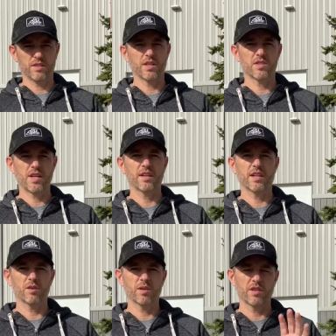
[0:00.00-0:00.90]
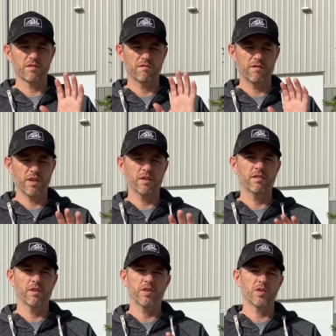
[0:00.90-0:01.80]
does stand out as very,
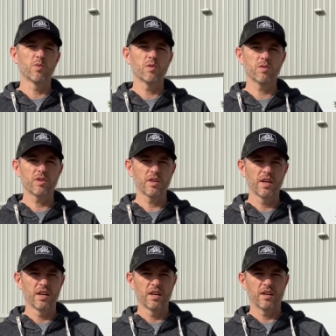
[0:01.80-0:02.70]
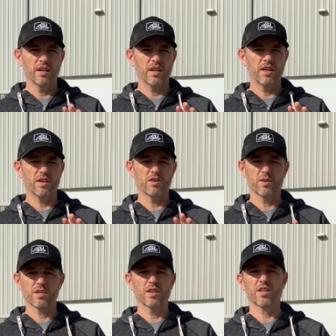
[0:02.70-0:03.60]
very smooth. You know,
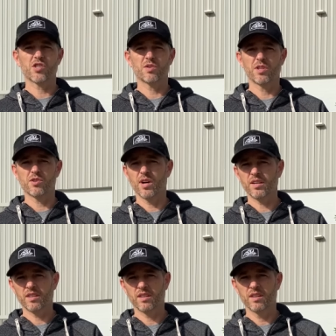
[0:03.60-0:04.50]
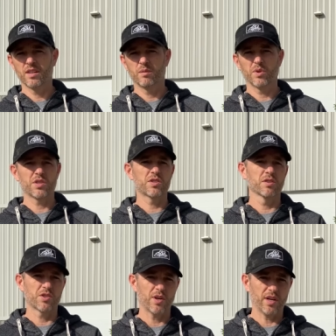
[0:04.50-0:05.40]
it's a luxury truck, but it's
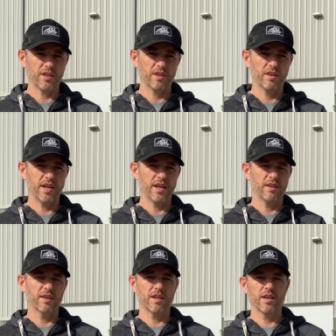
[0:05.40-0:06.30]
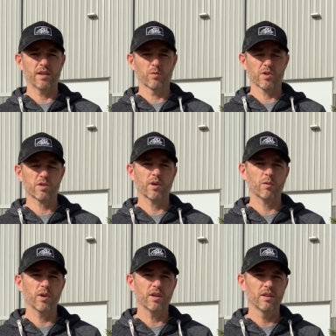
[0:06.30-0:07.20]
still a truck, and it works quite
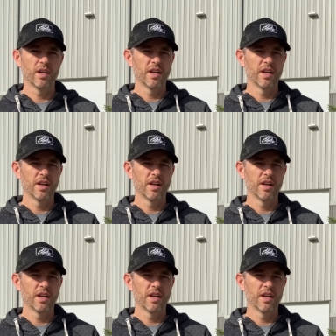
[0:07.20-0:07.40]
well.